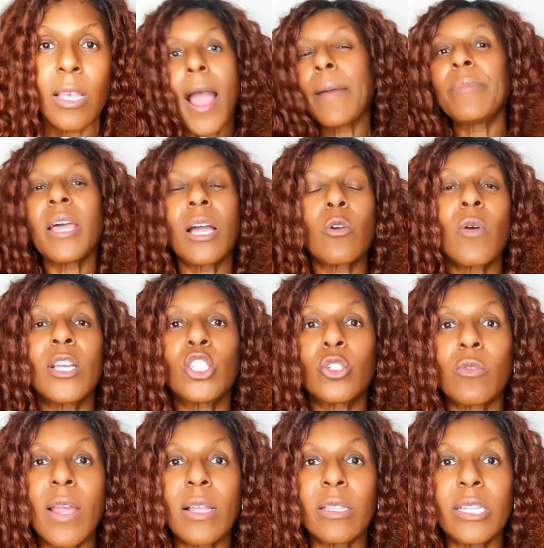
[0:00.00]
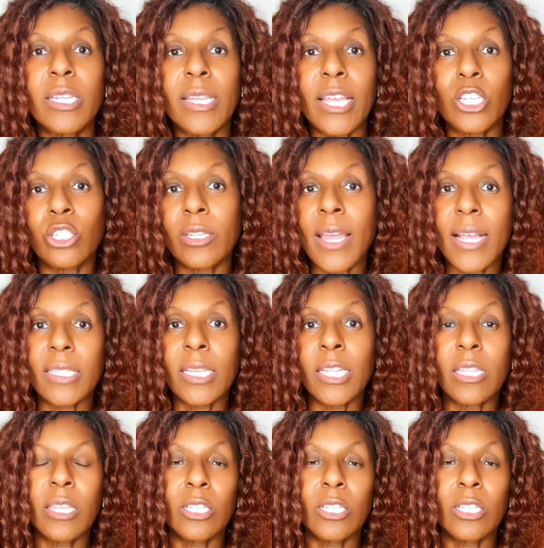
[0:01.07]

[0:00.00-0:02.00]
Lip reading: I'm not quite sure how litigation has anything